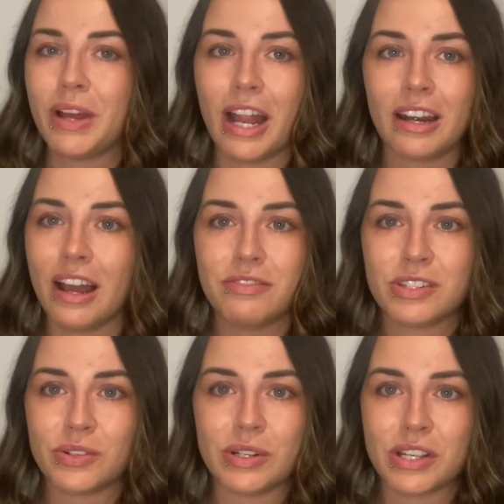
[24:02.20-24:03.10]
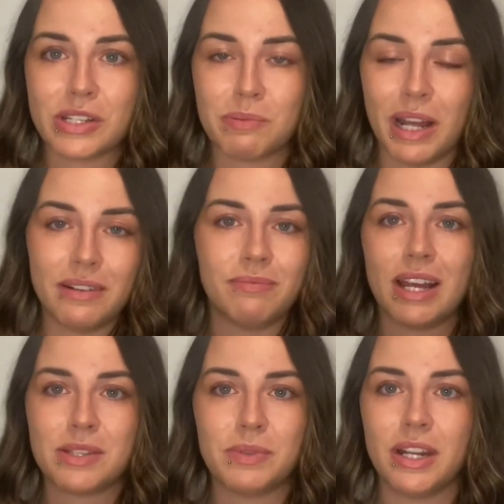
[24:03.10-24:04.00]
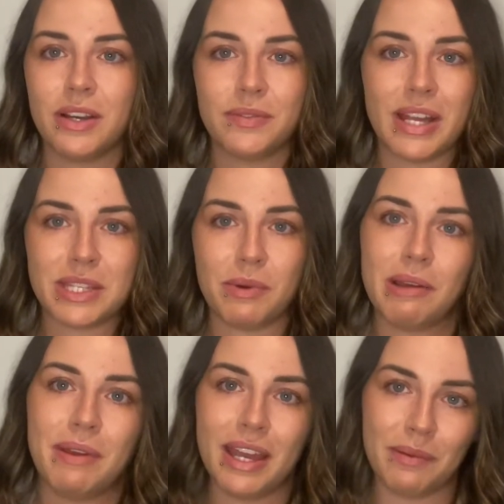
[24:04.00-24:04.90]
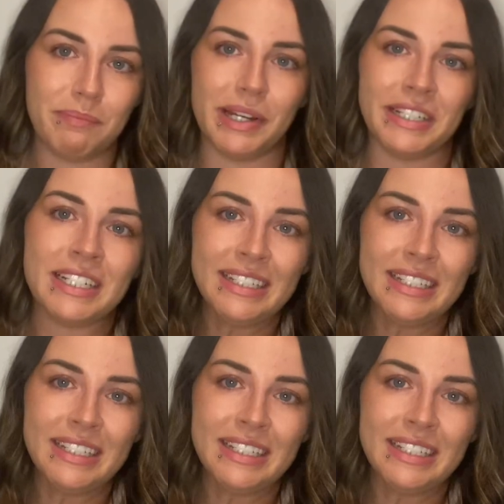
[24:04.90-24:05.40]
Life doesn't always go to plan, as we know. That's why I'm here. But,